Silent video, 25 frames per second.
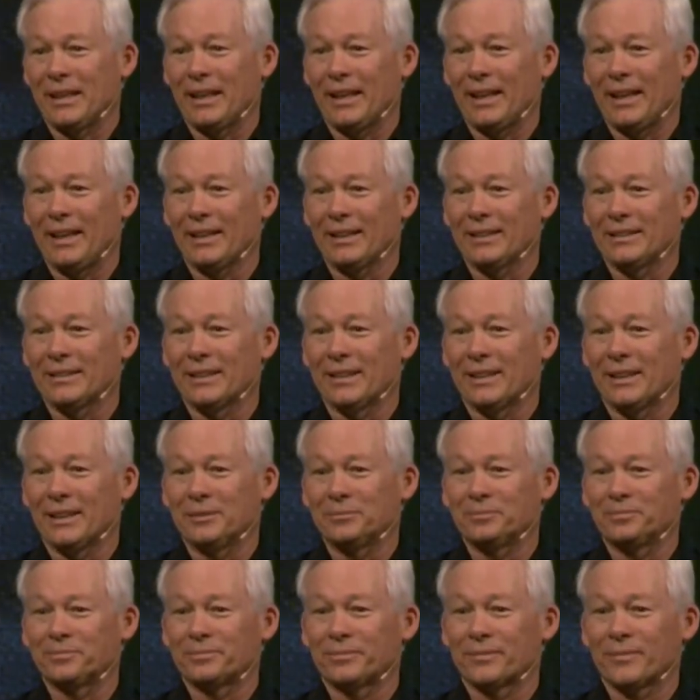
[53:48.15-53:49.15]
And
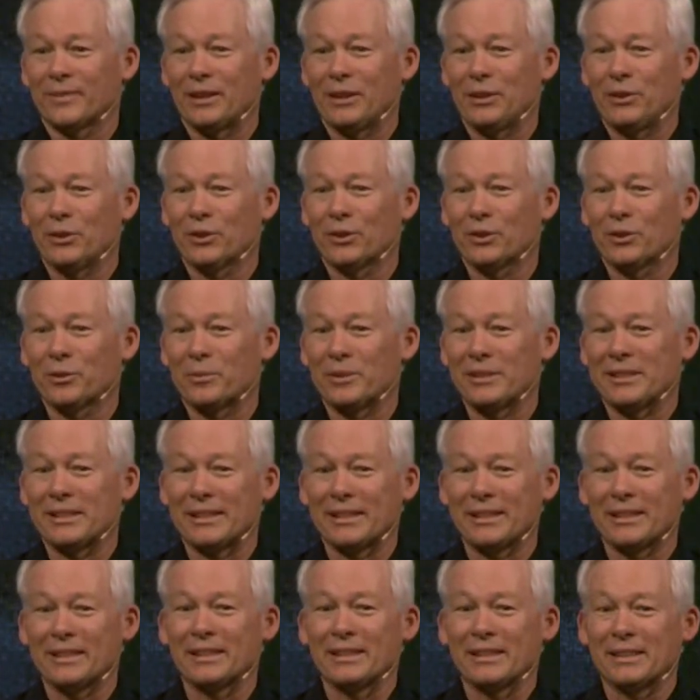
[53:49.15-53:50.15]
you're going to be
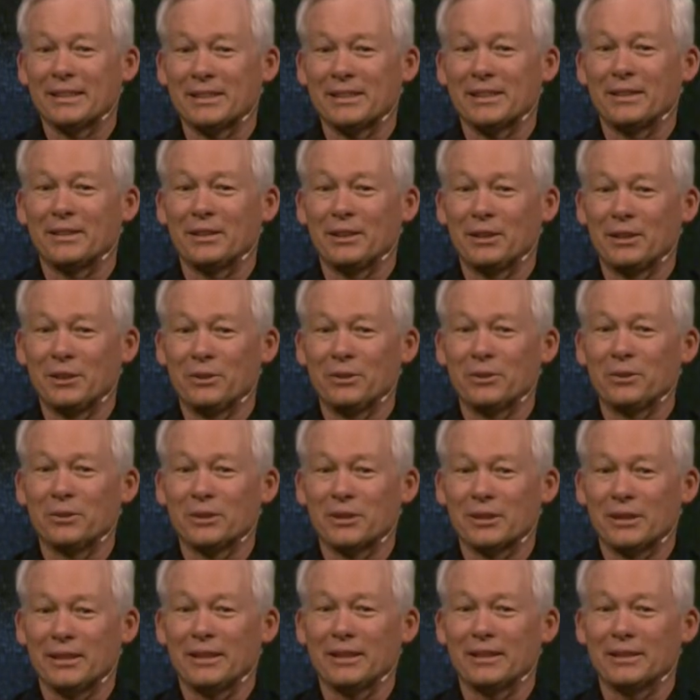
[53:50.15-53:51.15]
seeing this in the
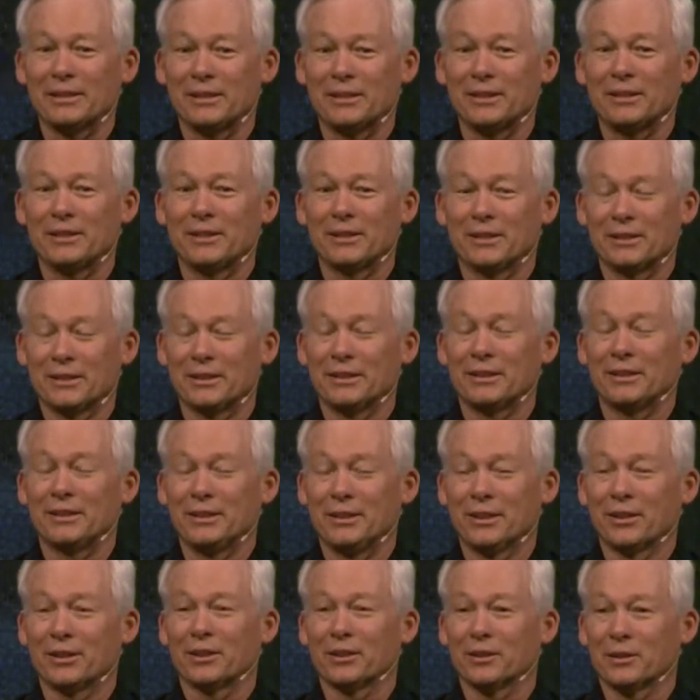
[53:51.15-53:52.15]
news, and
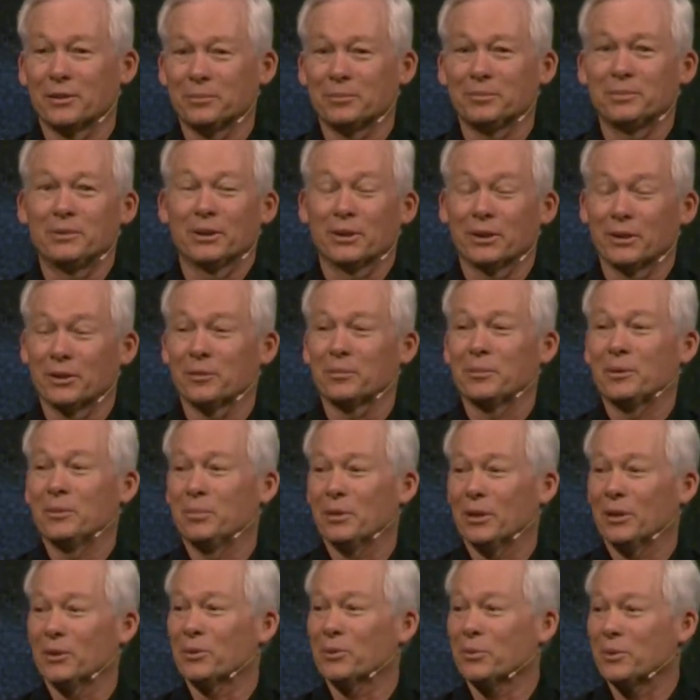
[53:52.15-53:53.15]
you're going to be
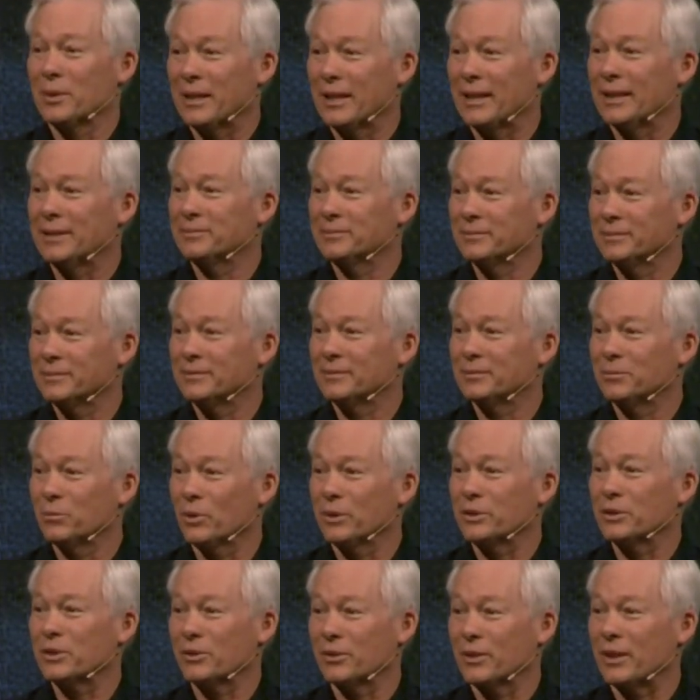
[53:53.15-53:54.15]
blown away
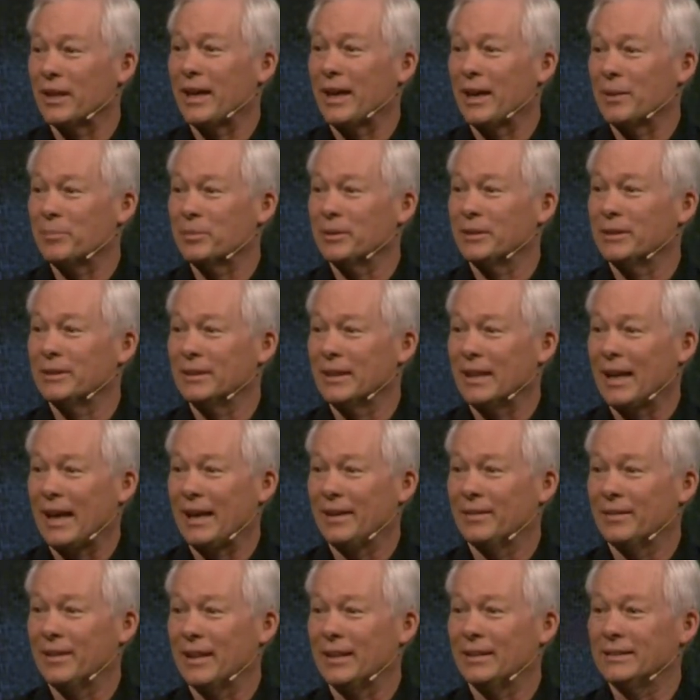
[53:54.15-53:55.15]
what's going to happen,
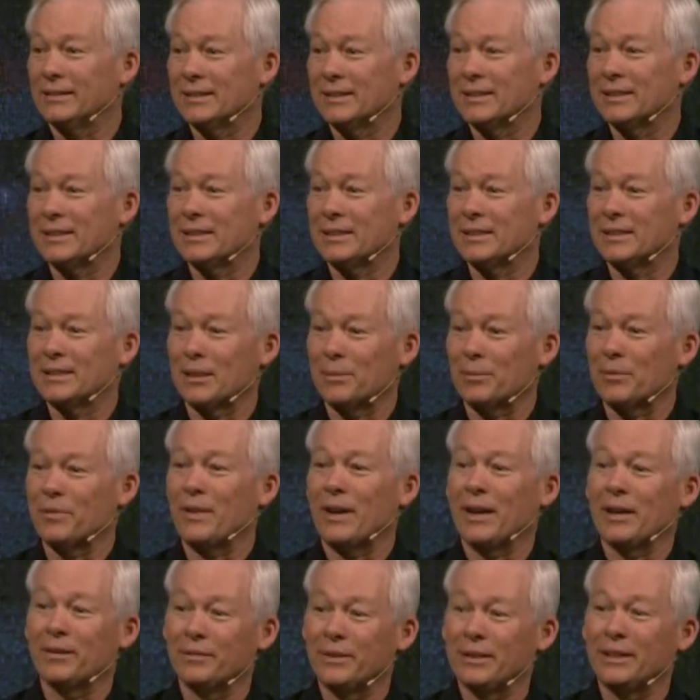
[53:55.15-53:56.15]
and that some of
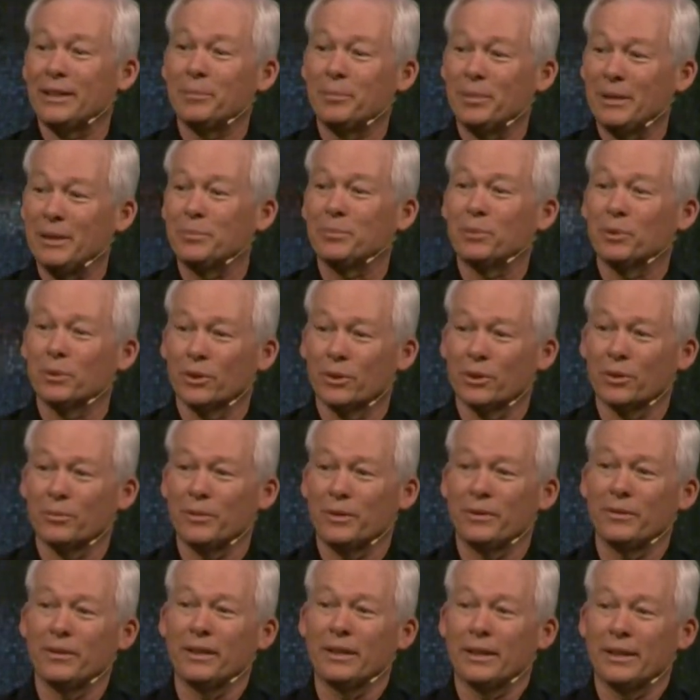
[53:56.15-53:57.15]
our very people are going to
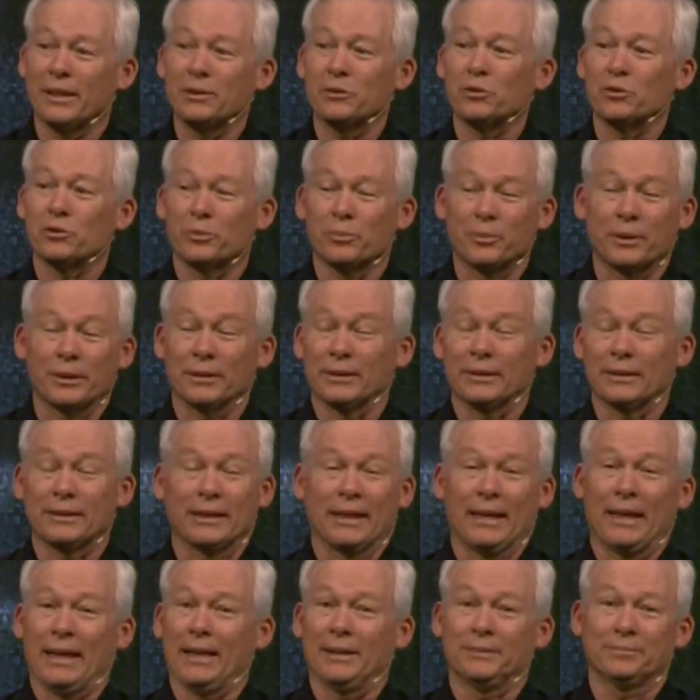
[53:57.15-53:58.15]
be very instrumental in
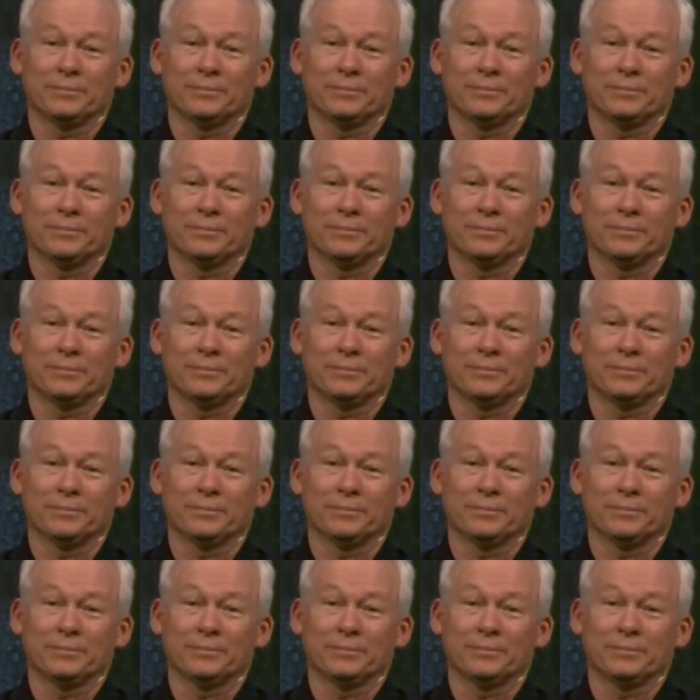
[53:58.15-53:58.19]
that.